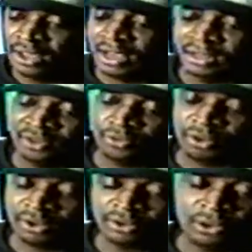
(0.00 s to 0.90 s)
at least
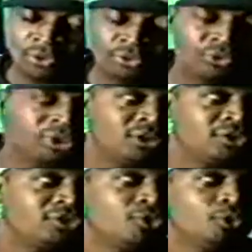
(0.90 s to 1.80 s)
run, know who's running the
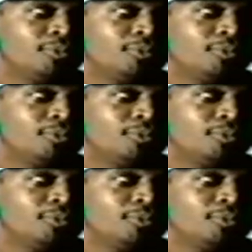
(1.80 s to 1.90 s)
school